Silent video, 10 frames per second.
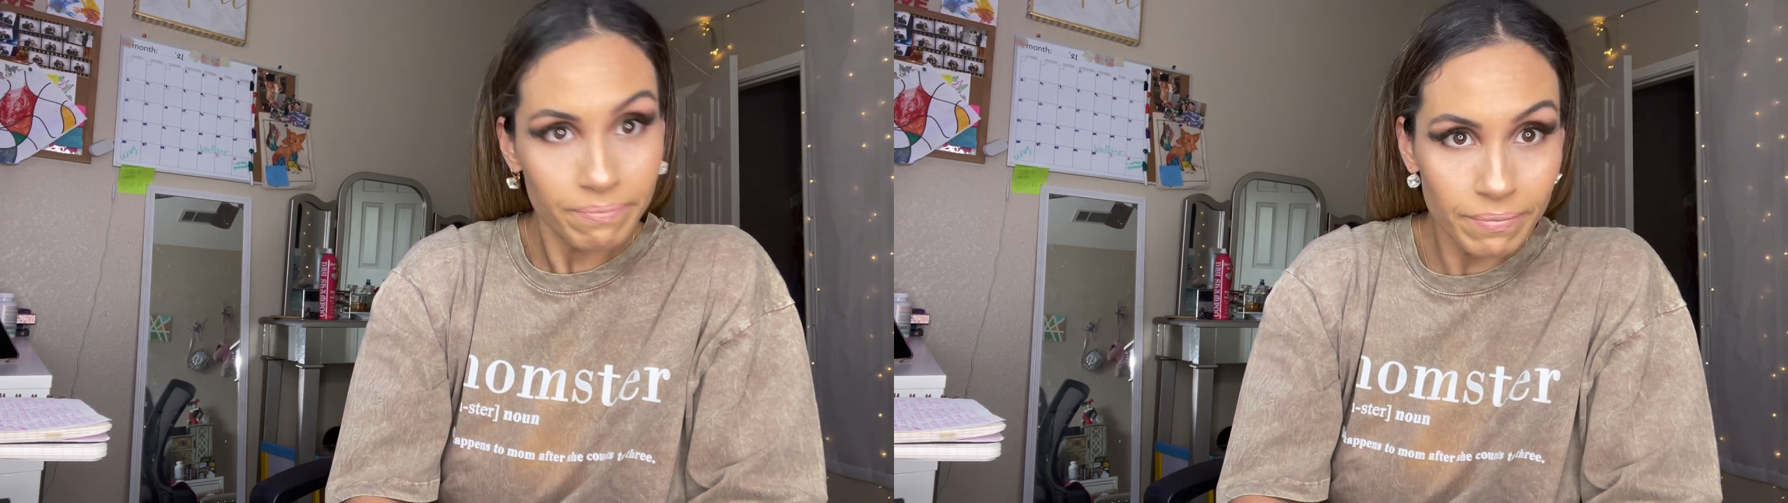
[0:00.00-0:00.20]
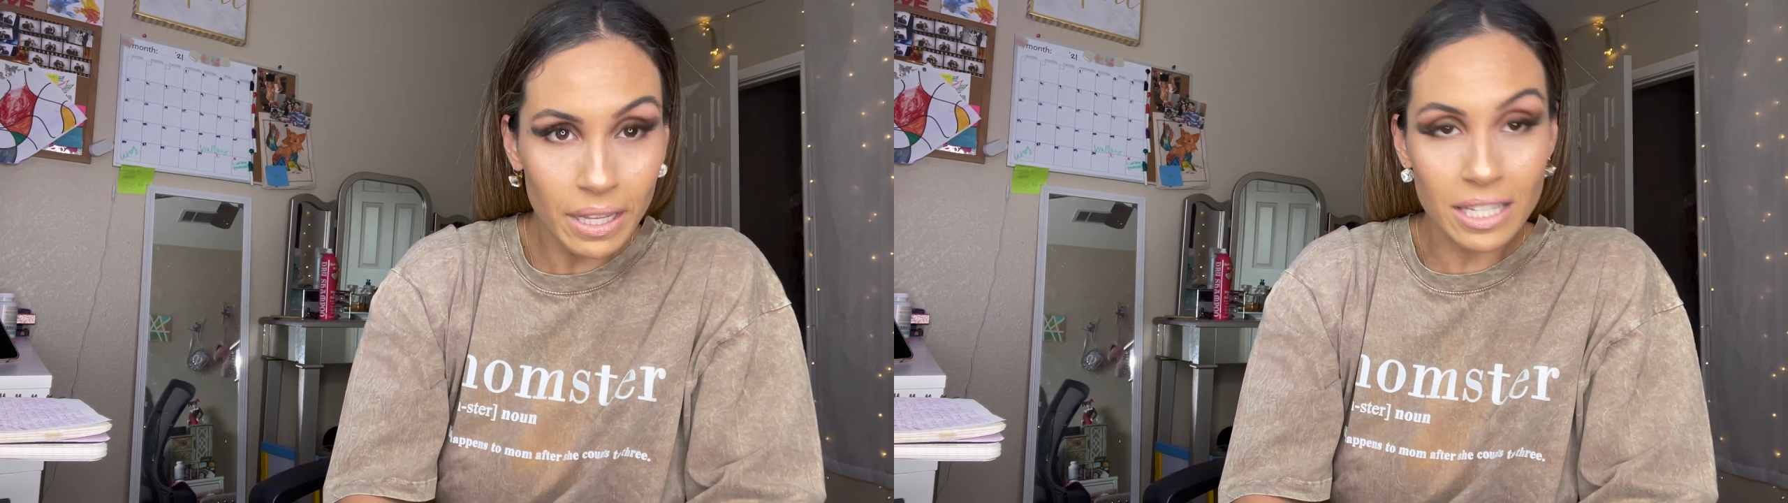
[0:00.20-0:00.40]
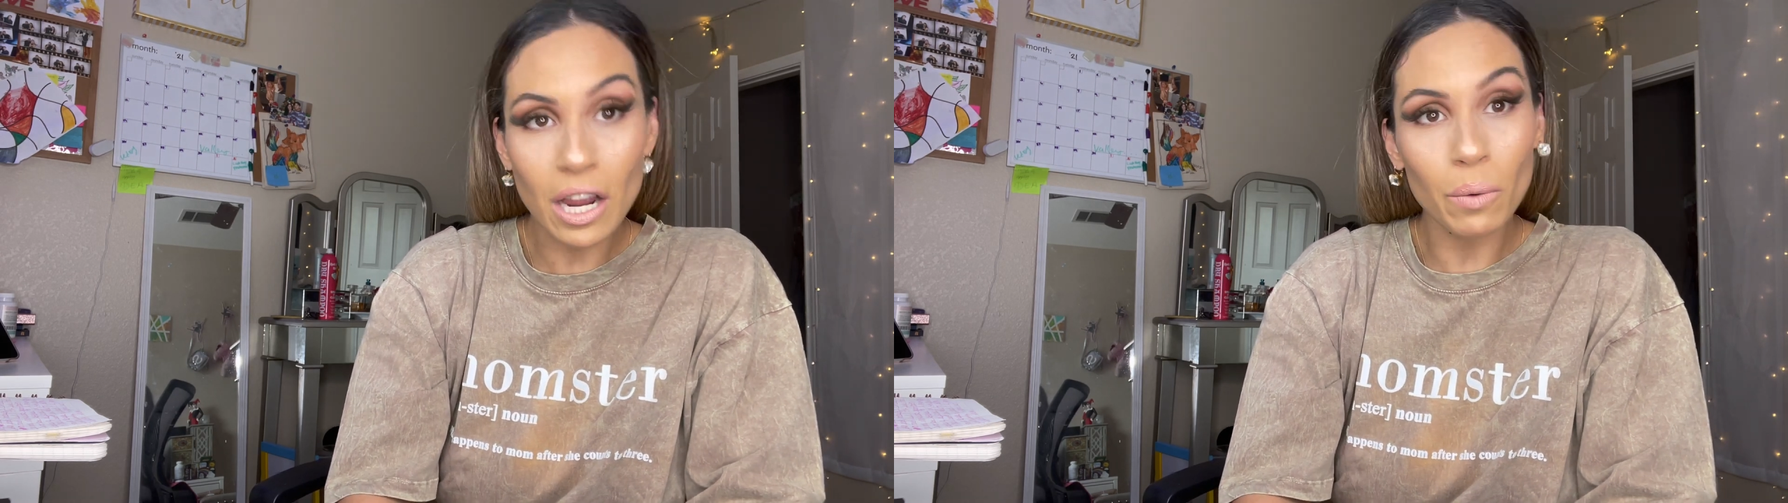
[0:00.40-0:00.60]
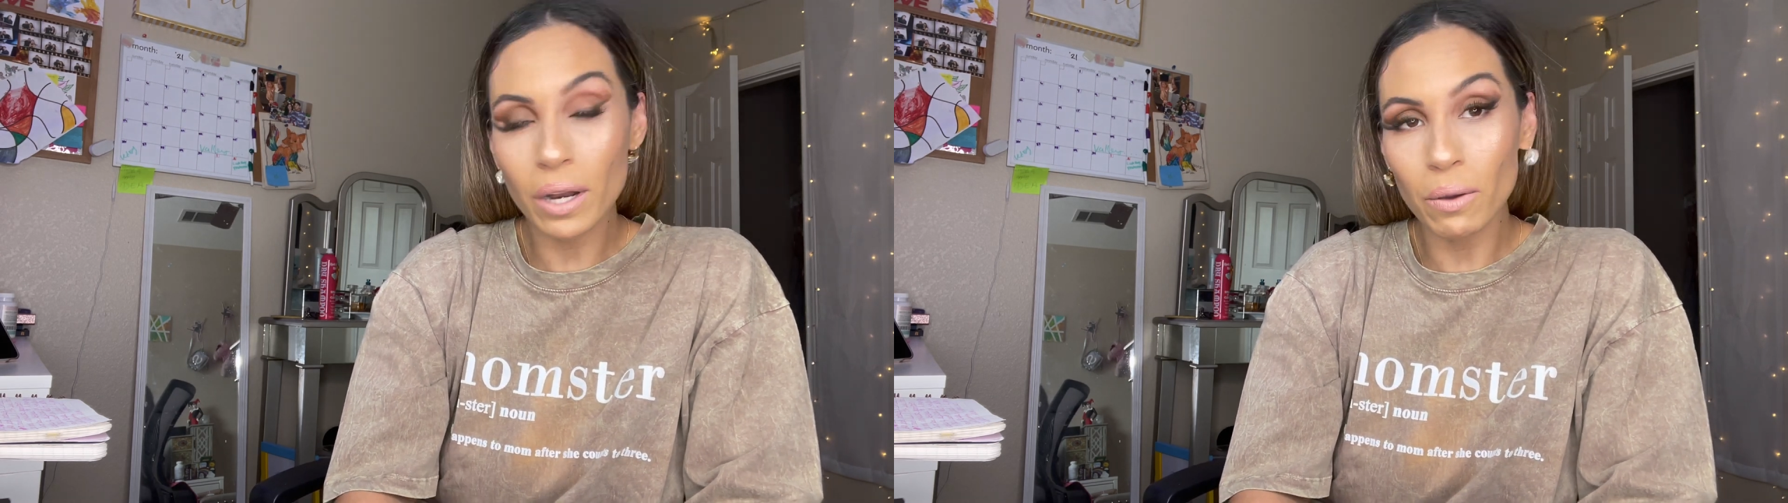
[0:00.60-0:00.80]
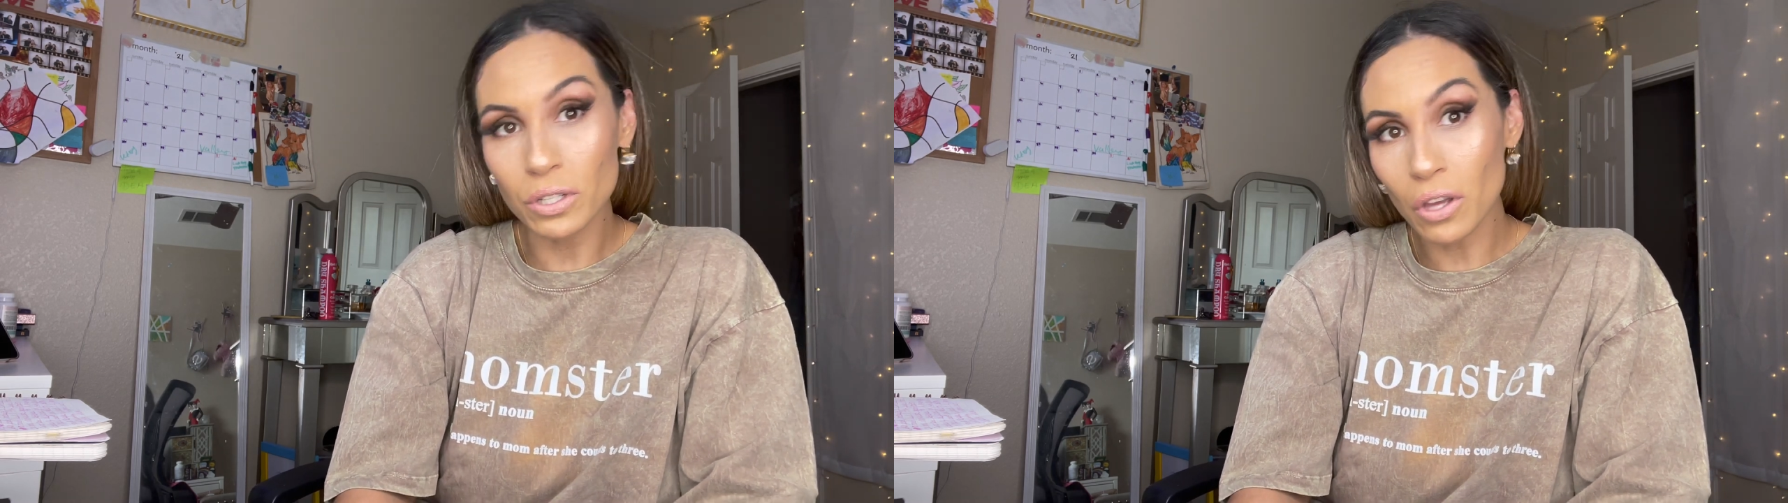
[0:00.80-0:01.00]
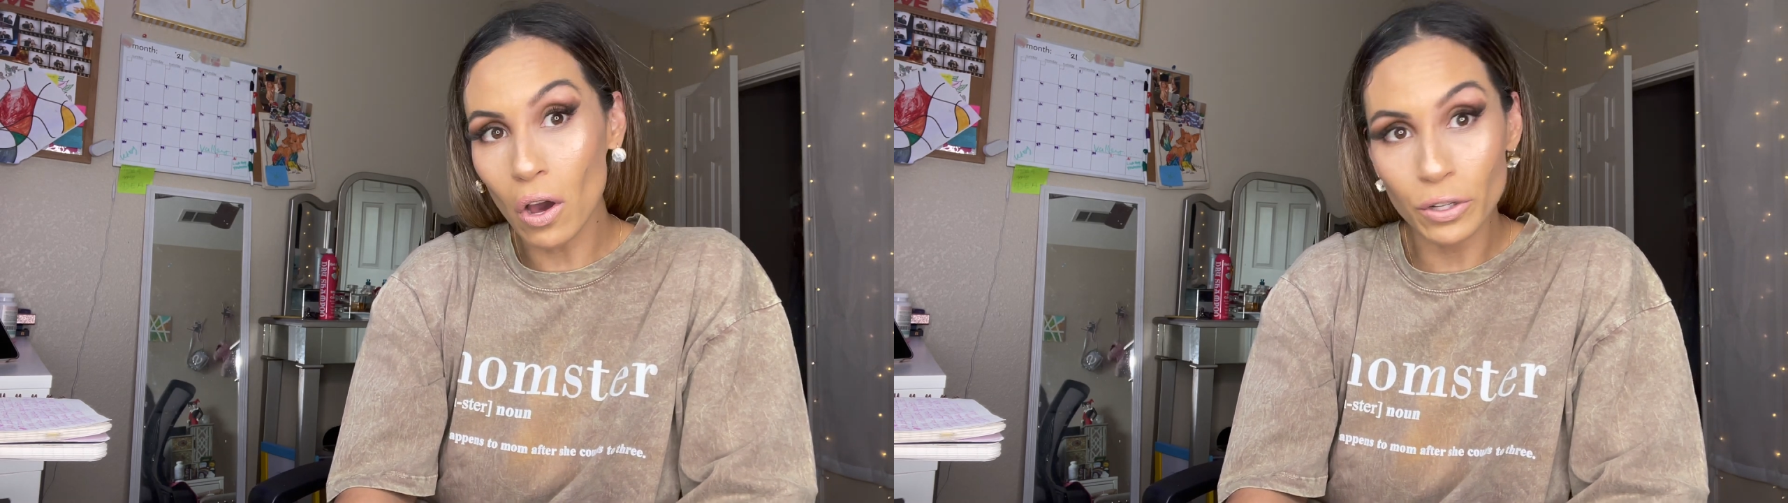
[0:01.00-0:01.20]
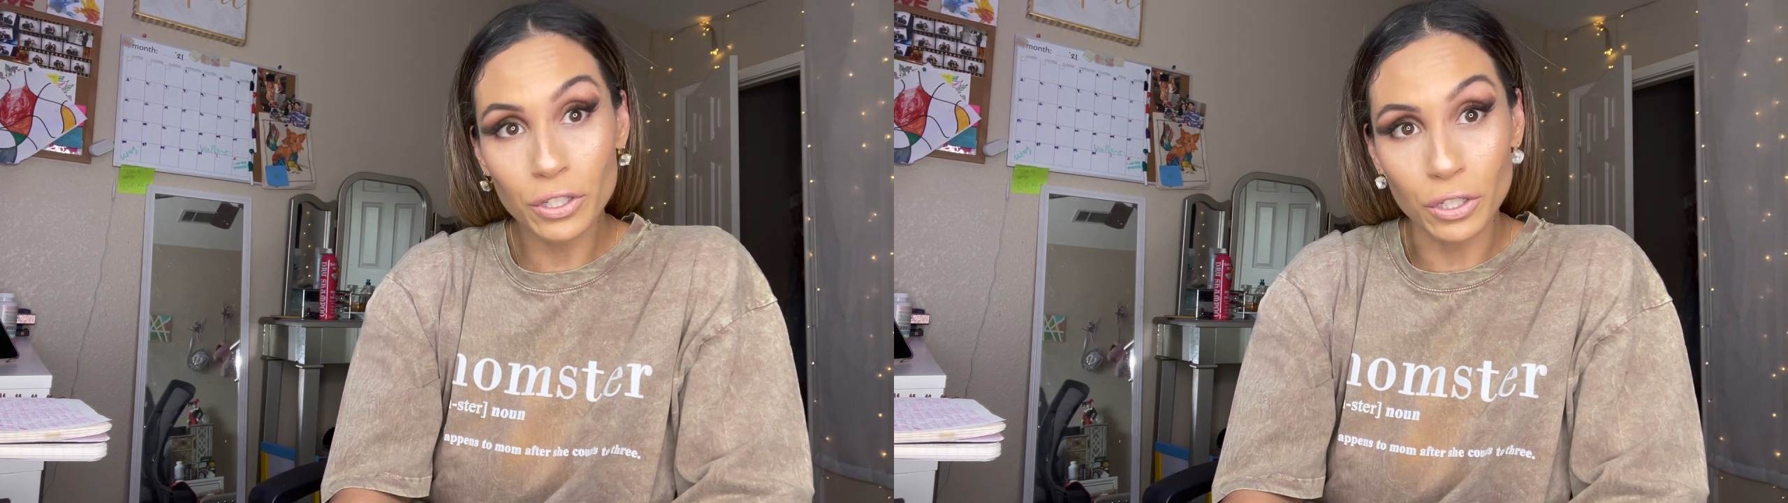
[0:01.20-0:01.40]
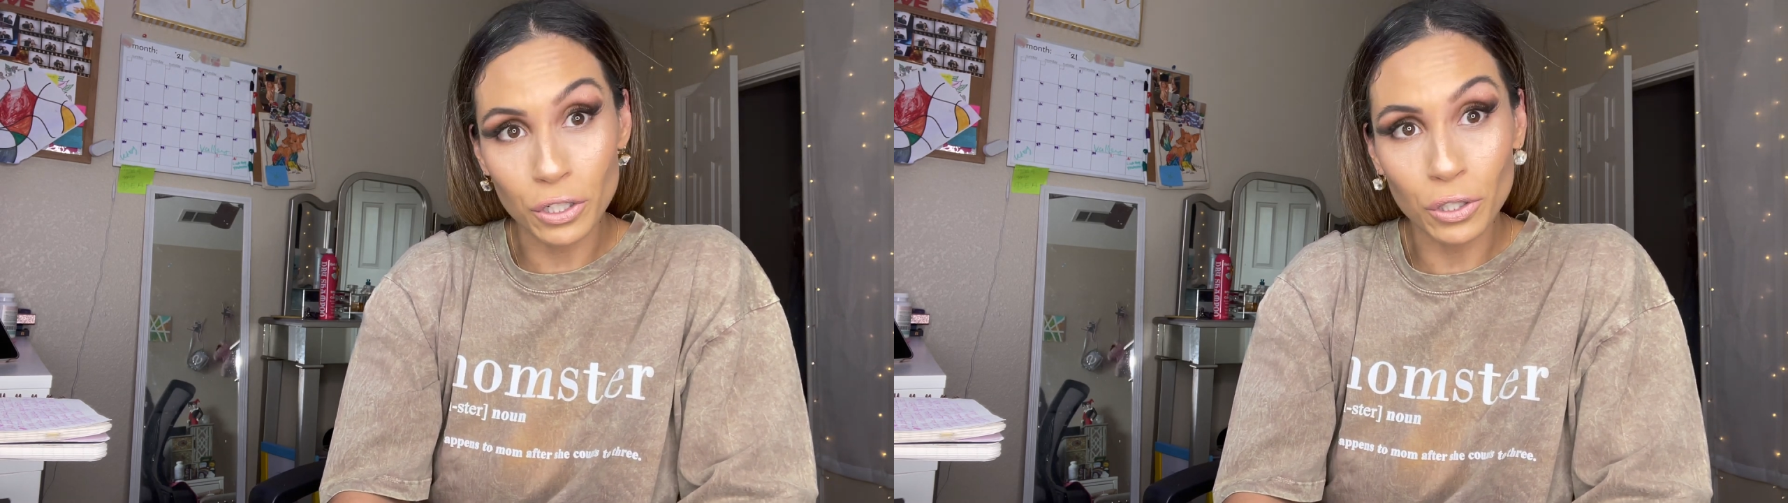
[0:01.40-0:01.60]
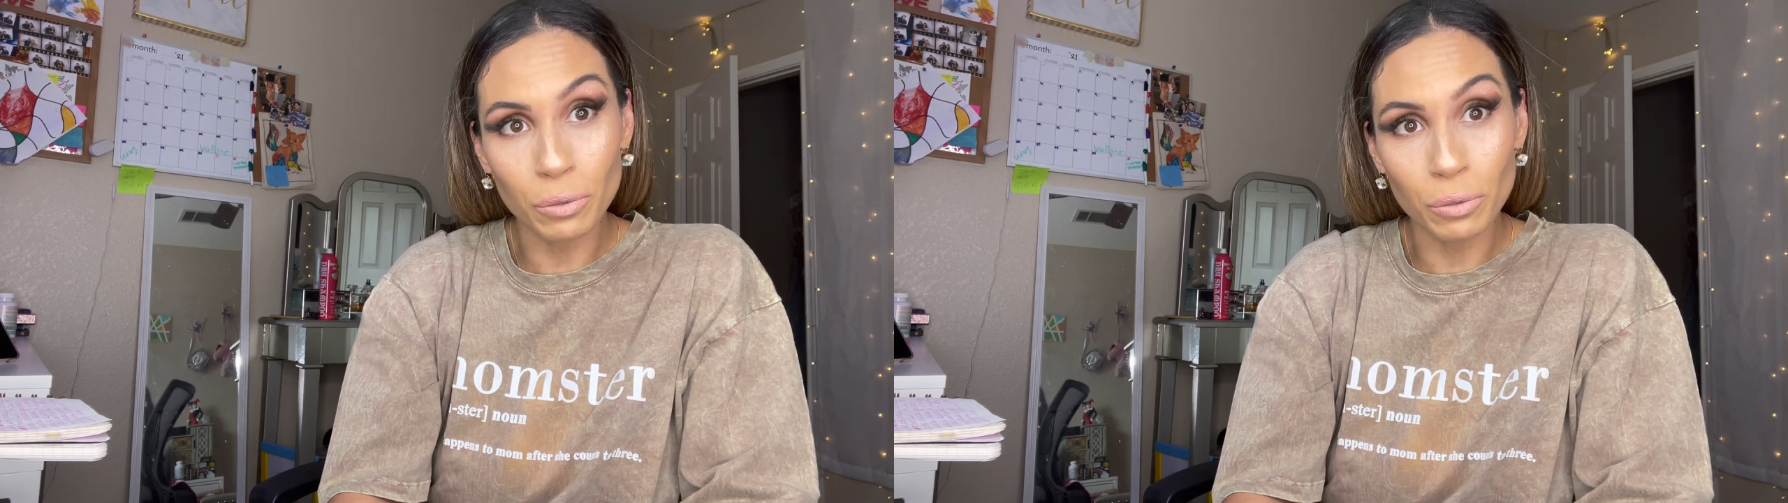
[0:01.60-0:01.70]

It's not what I was called to do,